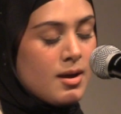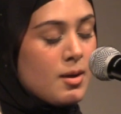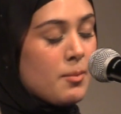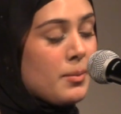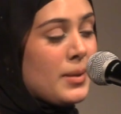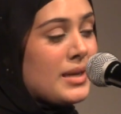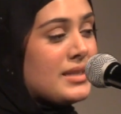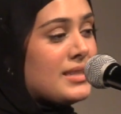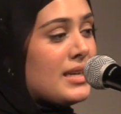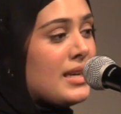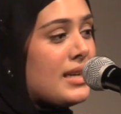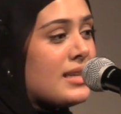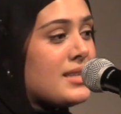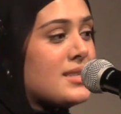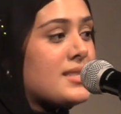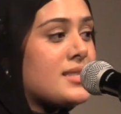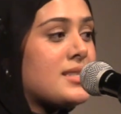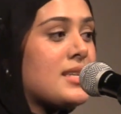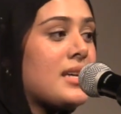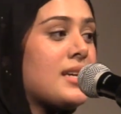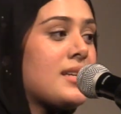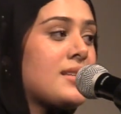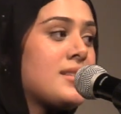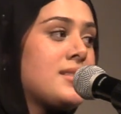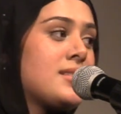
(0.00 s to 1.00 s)
My dad
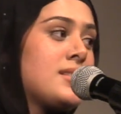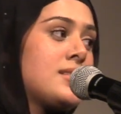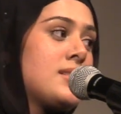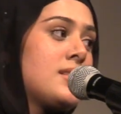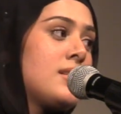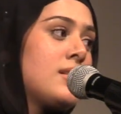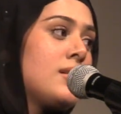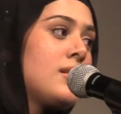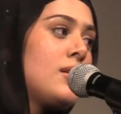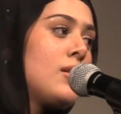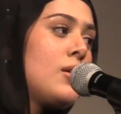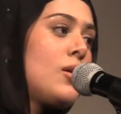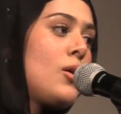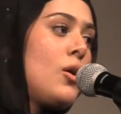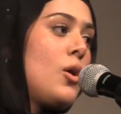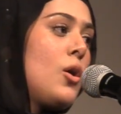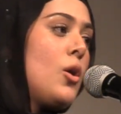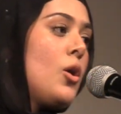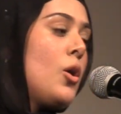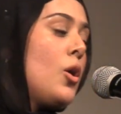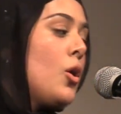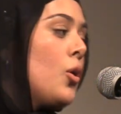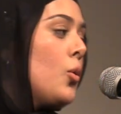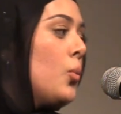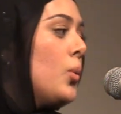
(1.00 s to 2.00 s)
says,
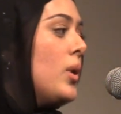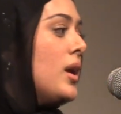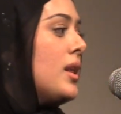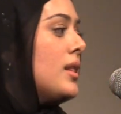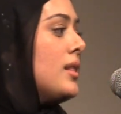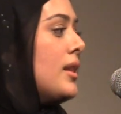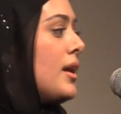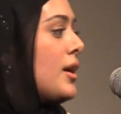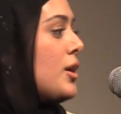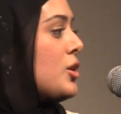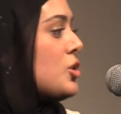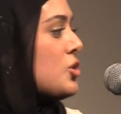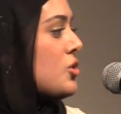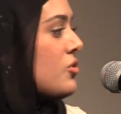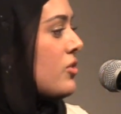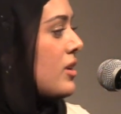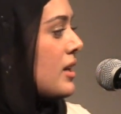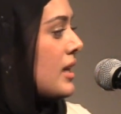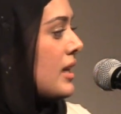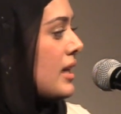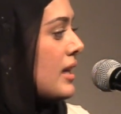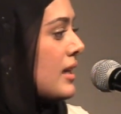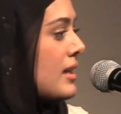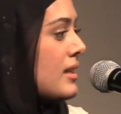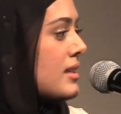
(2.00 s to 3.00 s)
What
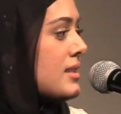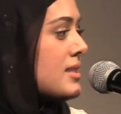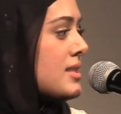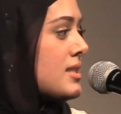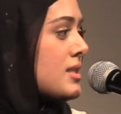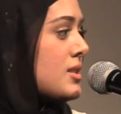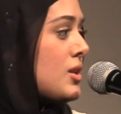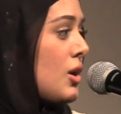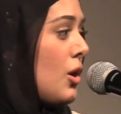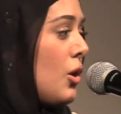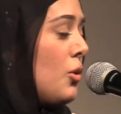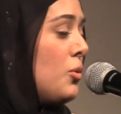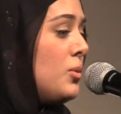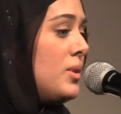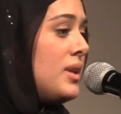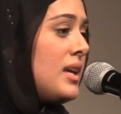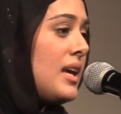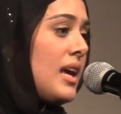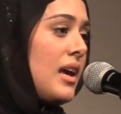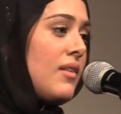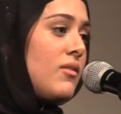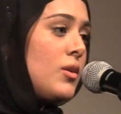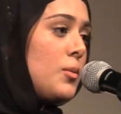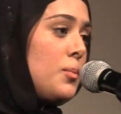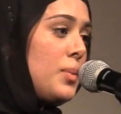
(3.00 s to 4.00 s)
luxury it is to
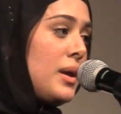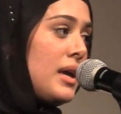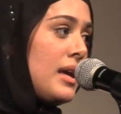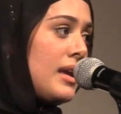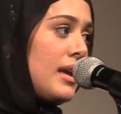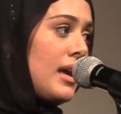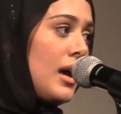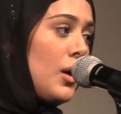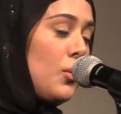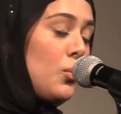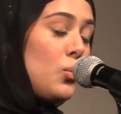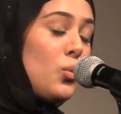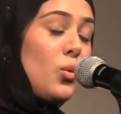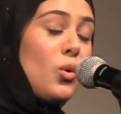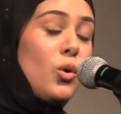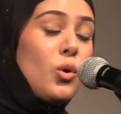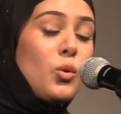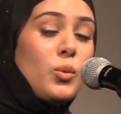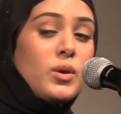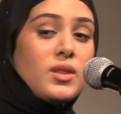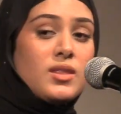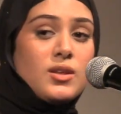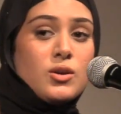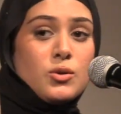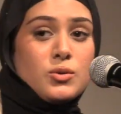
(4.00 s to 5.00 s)
only ever be at war
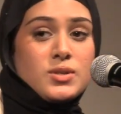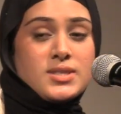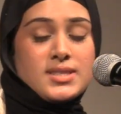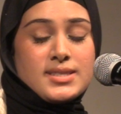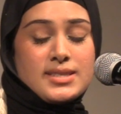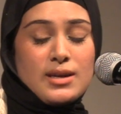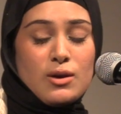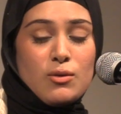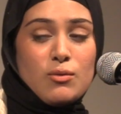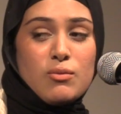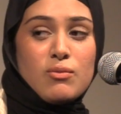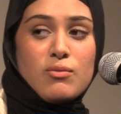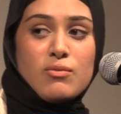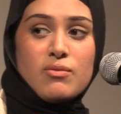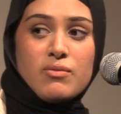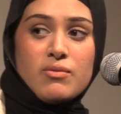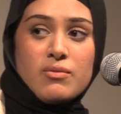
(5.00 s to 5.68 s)
with yourself.